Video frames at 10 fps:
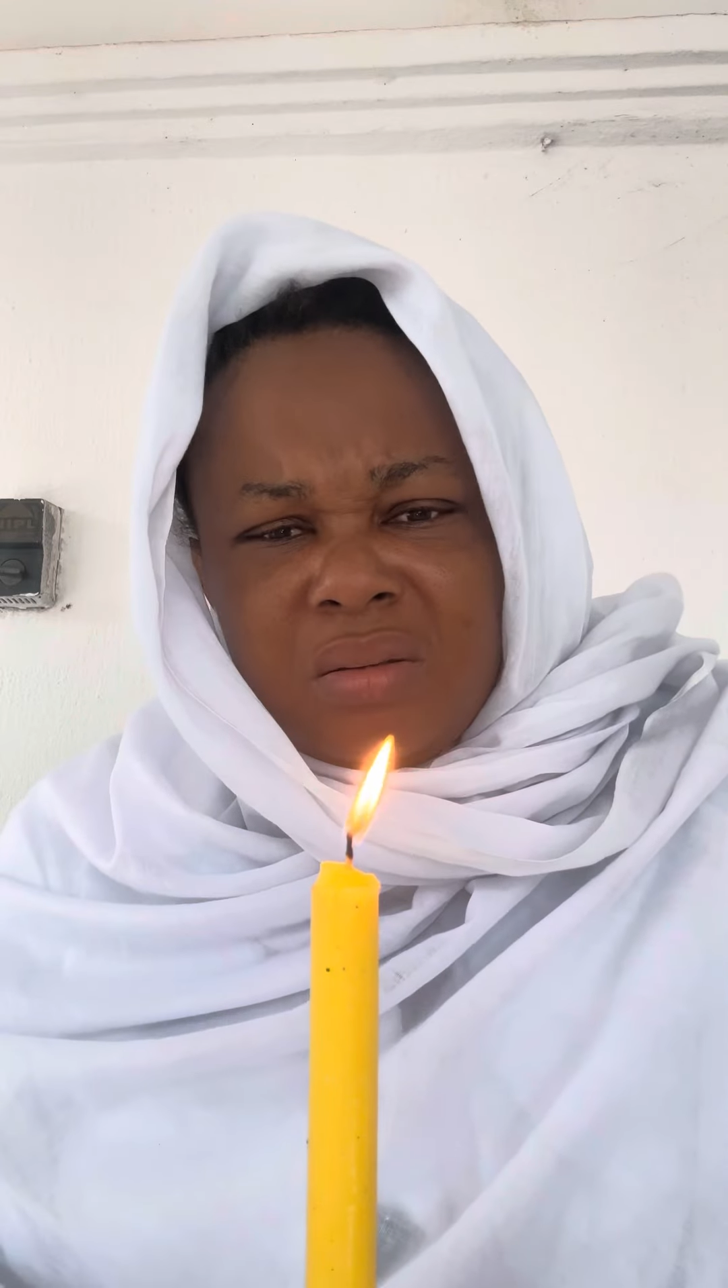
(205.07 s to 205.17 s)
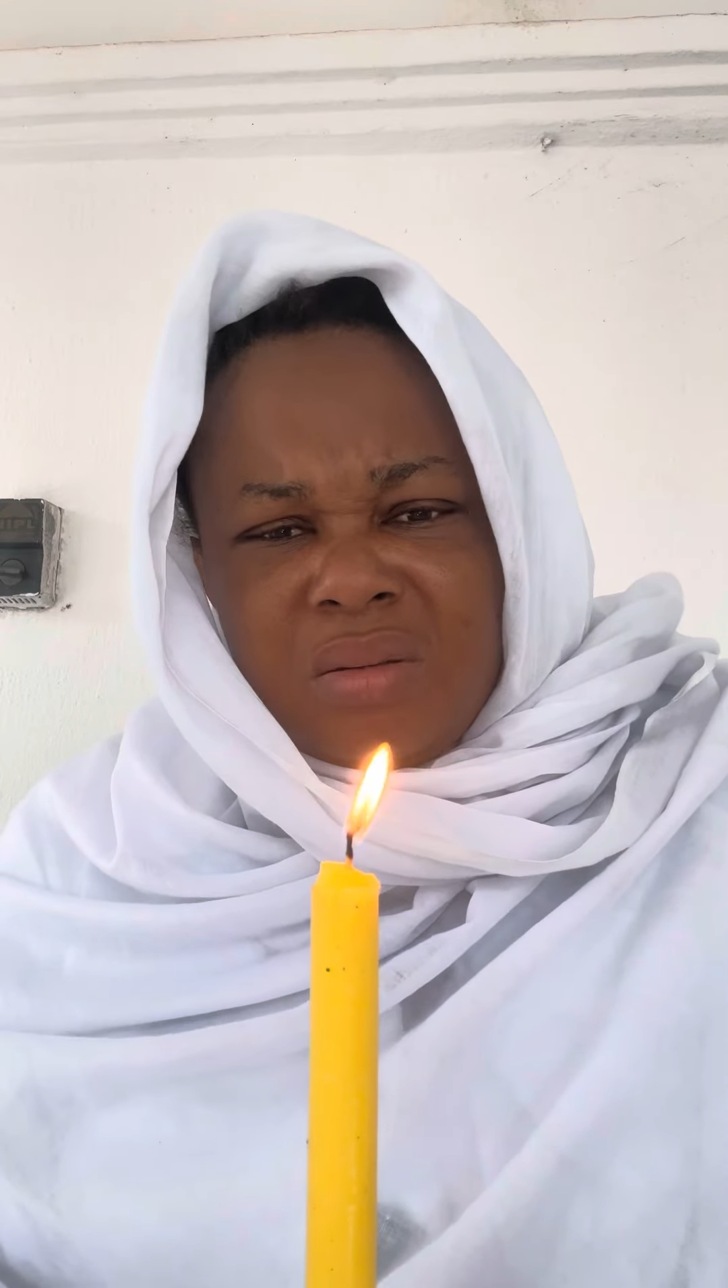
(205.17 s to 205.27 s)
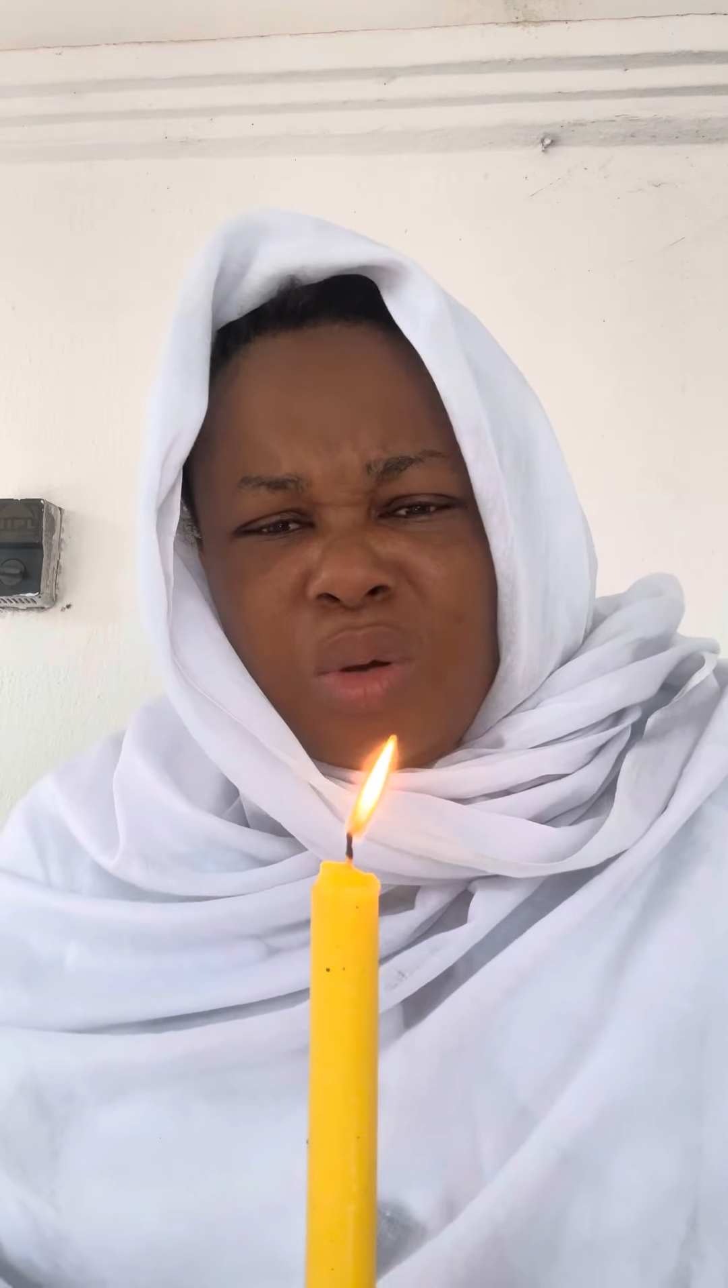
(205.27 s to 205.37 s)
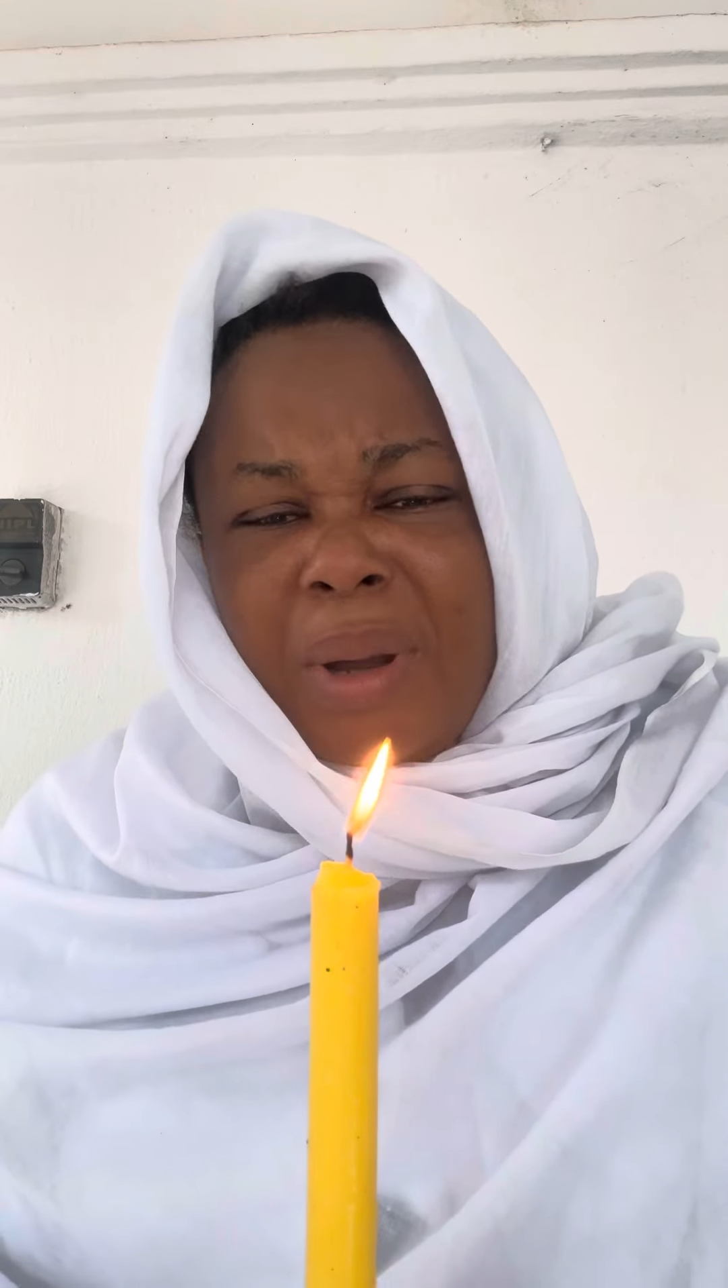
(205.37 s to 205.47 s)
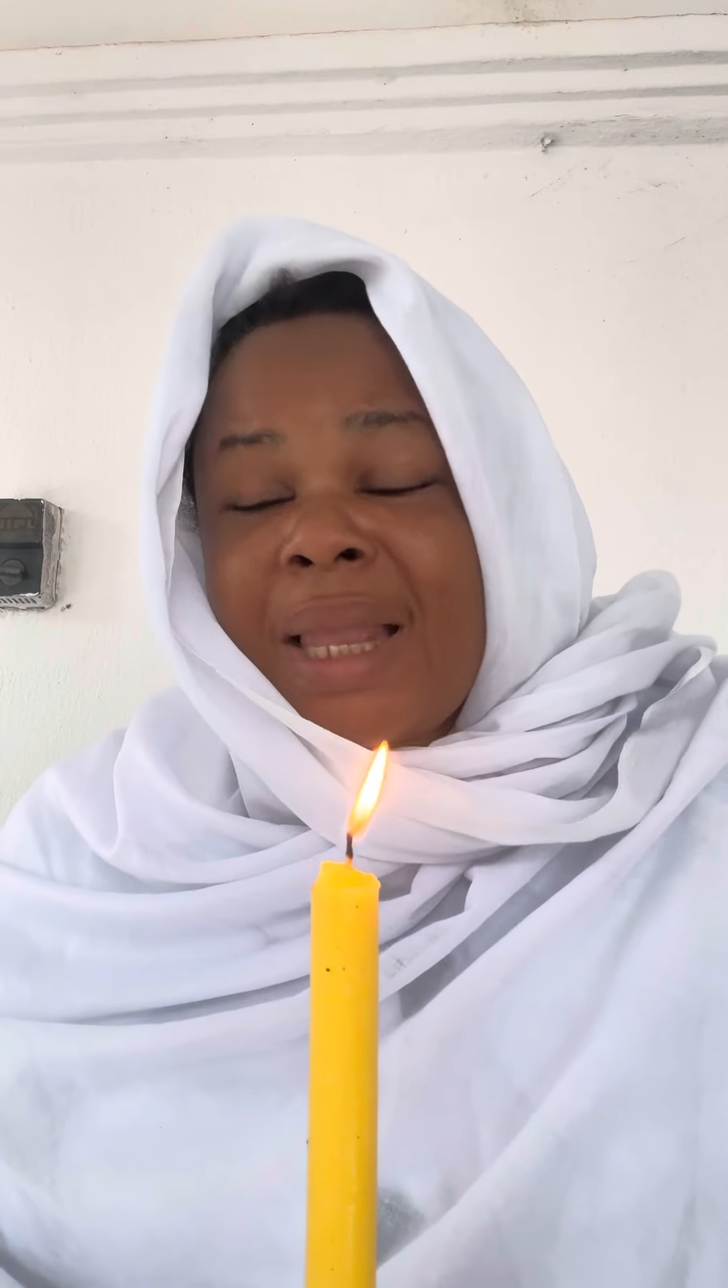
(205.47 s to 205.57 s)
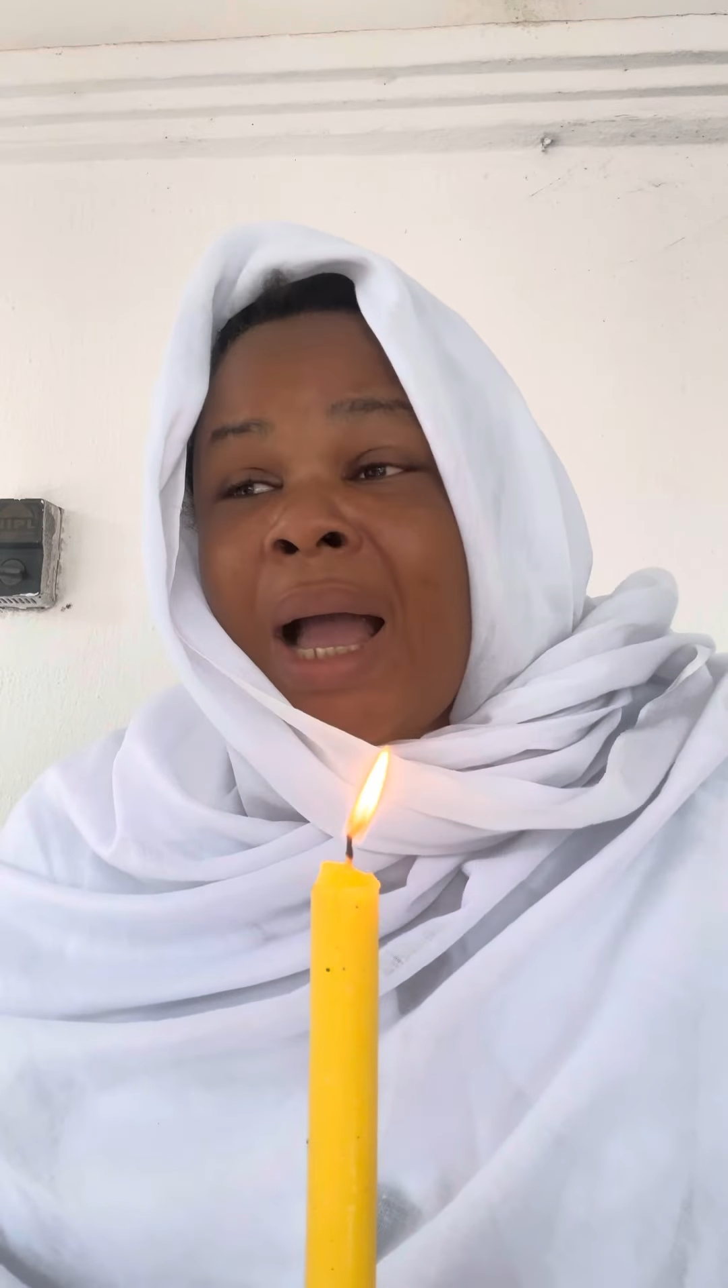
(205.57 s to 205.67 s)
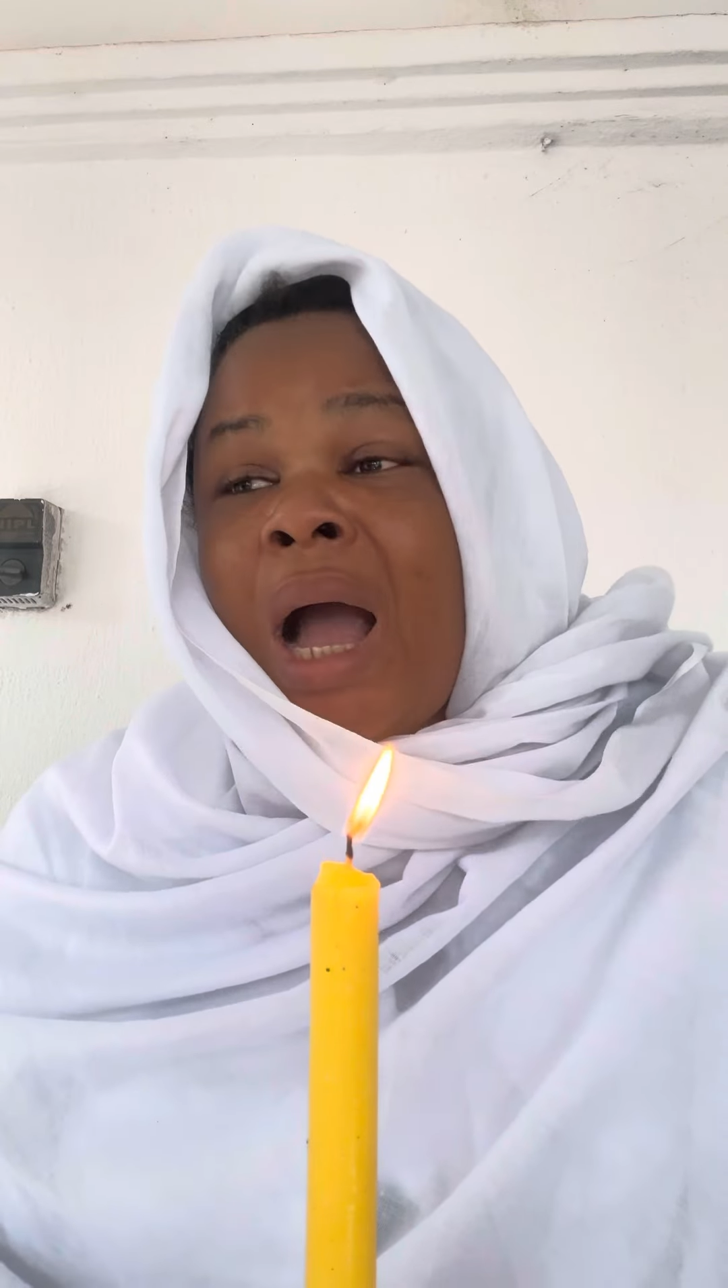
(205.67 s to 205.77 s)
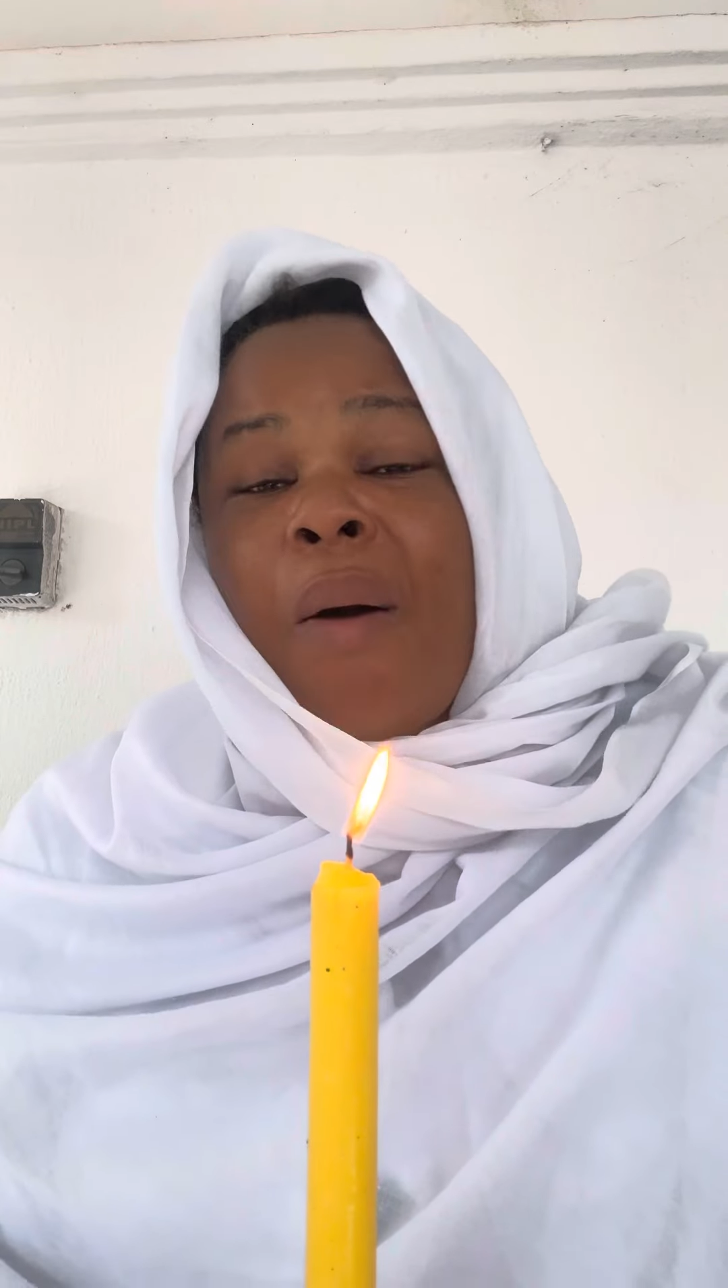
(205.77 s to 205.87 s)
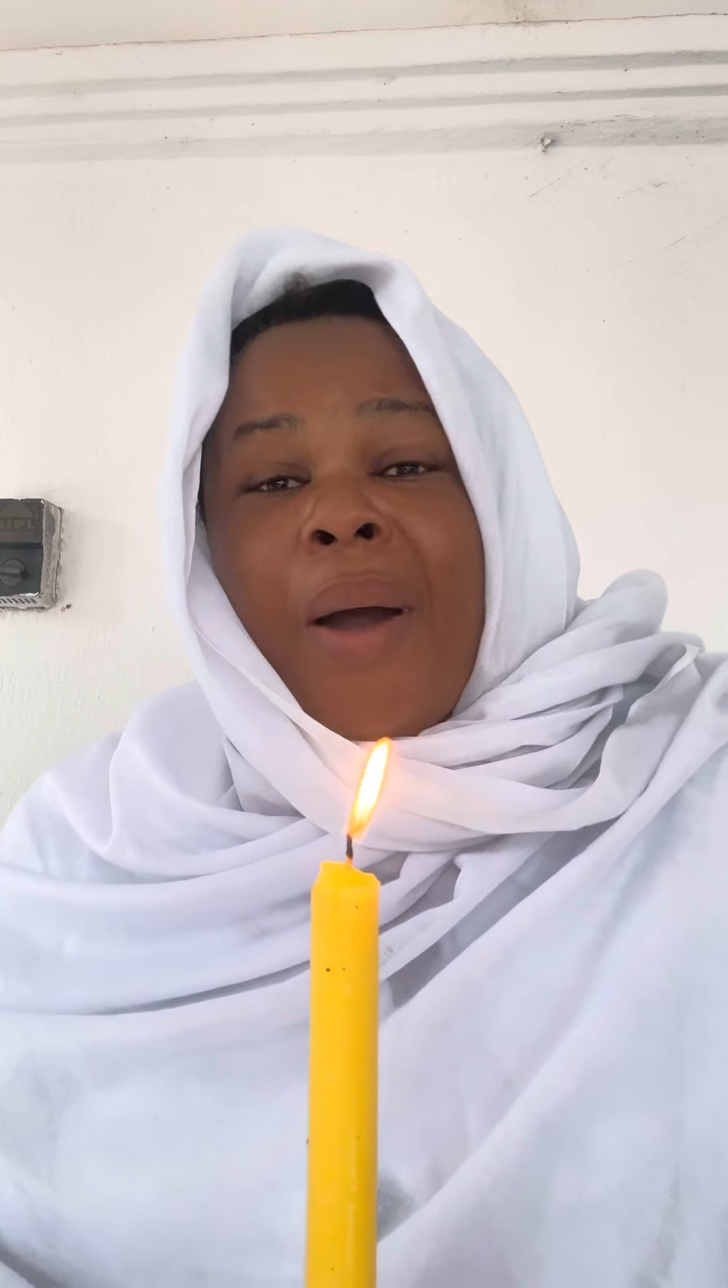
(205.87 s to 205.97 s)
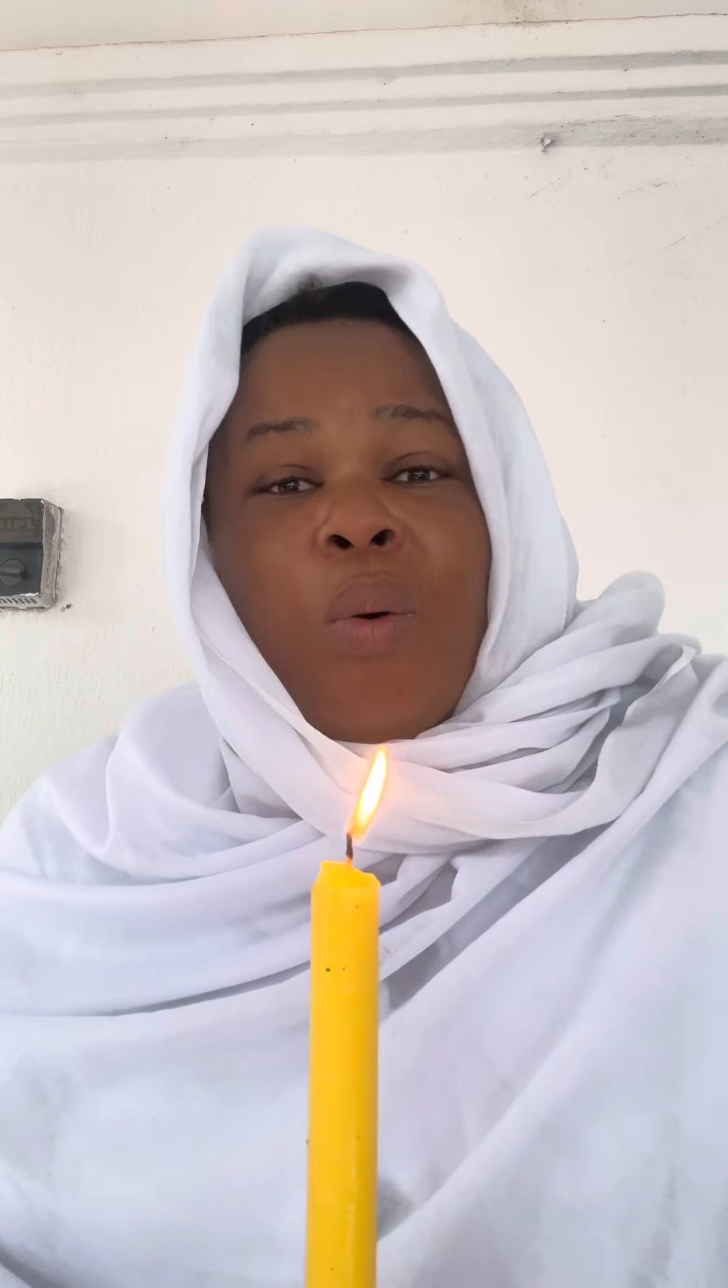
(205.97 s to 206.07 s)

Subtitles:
No matter how I